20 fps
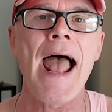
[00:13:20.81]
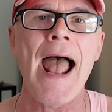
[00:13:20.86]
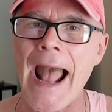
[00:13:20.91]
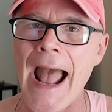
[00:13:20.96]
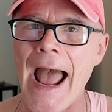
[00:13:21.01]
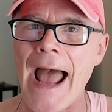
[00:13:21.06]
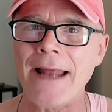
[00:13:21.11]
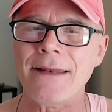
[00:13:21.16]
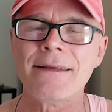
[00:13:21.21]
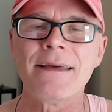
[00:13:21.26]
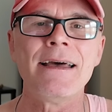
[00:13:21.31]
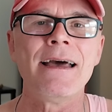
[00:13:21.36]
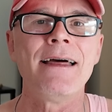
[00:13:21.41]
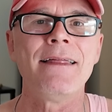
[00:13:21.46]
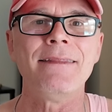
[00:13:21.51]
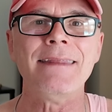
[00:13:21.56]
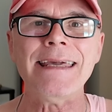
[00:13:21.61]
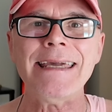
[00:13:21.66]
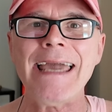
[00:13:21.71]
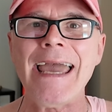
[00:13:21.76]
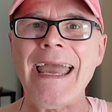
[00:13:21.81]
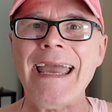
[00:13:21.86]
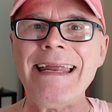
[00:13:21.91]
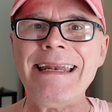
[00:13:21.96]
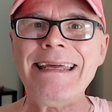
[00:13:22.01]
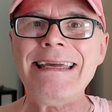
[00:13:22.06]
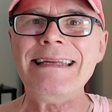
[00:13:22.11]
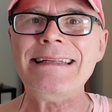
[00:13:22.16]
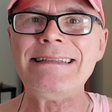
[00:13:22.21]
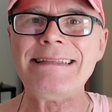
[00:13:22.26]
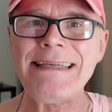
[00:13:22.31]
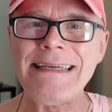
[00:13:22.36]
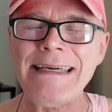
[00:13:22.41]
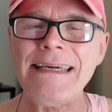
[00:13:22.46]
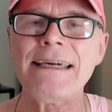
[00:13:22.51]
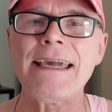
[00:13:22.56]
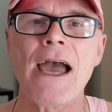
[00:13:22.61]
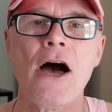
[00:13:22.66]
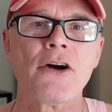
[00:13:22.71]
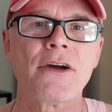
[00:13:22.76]
And the
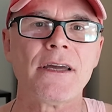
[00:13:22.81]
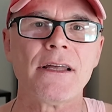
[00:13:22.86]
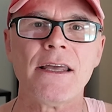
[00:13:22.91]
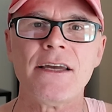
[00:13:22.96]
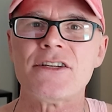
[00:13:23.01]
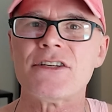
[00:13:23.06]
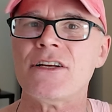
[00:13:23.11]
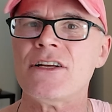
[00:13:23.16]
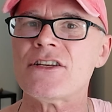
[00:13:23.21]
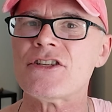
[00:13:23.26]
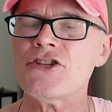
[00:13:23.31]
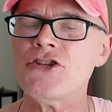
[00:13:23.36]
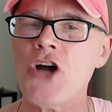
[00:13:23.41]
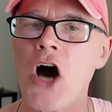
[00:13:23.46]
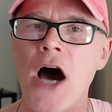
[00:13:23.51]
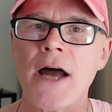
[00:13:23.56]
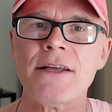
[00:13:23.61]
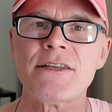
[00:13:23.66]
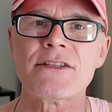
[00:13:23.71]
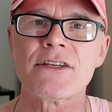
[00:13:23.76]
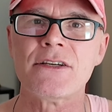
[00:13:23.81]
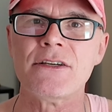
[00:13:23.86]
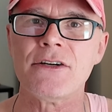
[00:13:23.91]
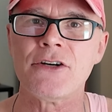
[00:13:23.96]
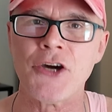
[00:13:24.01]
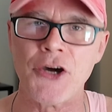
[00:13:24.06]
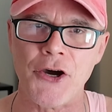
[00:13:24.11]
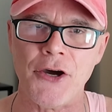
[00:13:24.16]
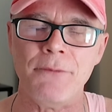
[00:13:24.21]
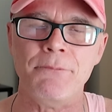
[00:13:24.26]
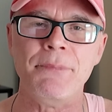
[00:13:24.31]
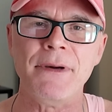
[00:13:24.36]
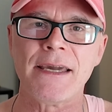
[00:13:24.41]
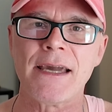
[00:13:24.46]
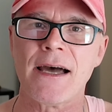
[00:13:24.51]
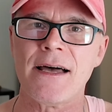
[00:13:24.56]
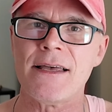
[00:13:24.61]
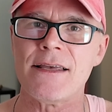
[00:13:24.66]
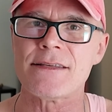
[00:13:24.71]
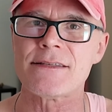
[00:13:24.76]
ADT calculation is not as good
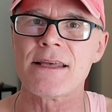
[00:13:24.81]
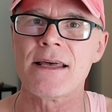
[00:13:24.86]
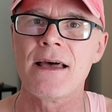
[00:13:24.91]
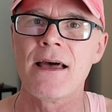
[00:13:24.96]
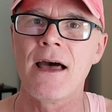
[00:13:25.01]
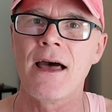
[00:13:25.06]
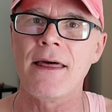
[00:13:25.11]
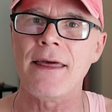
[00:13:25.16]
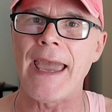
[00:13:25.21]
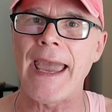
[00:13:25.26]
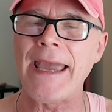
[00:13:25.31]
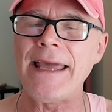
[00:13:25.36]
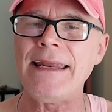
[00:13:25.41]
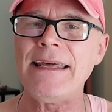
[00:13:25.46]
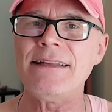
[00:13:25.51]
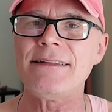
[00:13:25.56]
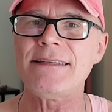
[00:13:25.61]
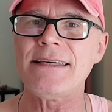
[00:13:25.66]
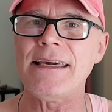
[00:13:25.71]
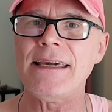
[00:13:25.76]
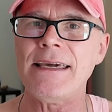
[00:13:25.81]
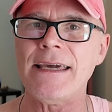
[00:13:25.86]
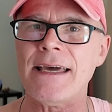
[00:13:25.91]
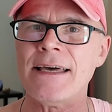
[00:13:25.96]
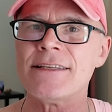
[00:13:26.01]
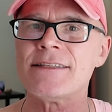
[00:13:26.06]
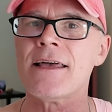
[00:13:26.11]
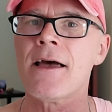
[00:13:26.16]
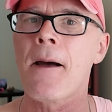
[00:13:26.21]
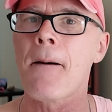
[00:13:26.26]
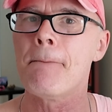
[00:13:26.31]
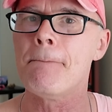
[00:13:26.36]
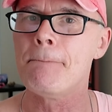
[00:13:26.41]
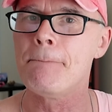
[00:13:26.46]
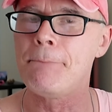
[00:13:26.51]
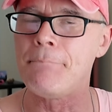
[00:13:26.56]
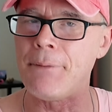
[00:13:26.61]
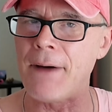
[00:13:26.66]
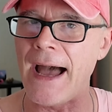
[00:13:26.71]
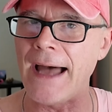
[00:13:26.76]
because ADT is
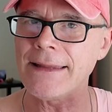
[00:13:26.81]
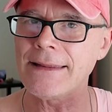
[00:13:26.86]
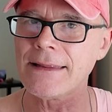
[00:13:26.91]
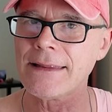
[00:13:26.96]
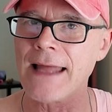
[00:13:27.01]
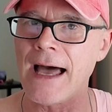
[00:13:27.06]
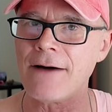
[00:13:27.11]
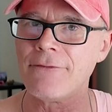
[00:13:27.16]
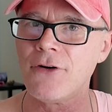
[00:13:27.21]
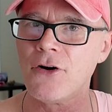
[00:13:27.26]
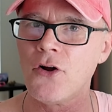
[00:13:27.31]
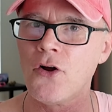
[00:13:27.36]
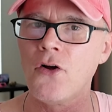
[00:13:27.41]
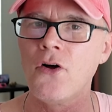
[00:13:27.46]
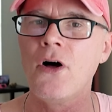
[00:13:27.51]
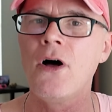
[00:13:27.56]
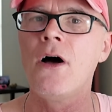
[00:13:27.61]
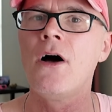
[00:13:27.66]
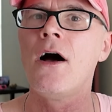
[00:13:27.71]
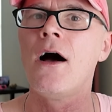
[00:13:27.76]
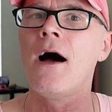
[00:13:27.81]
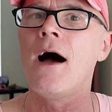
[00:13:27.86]
bet level,